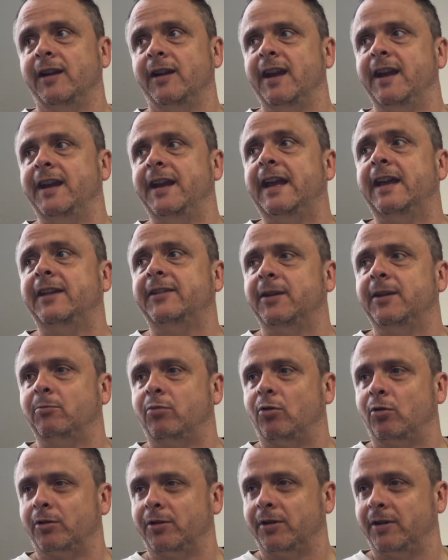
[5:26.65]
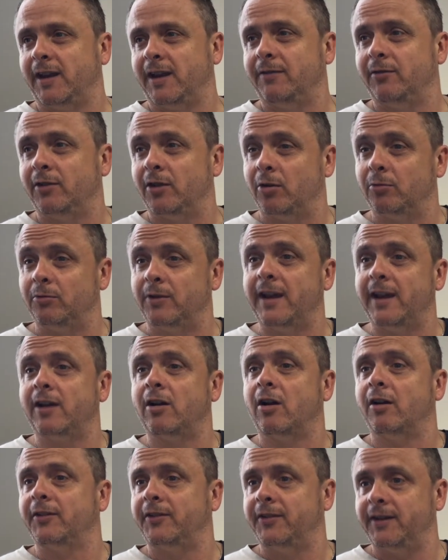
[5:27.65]
it is important, even though they
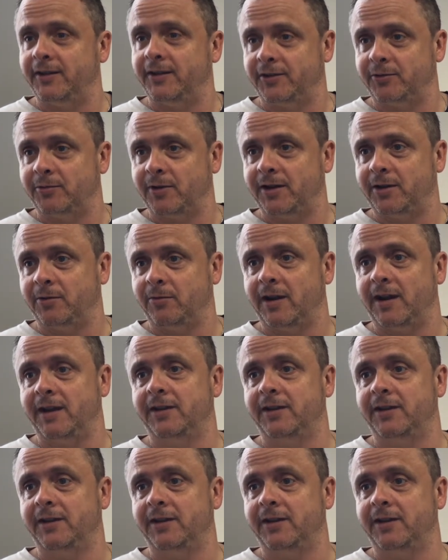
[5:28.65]
can't see it straight away.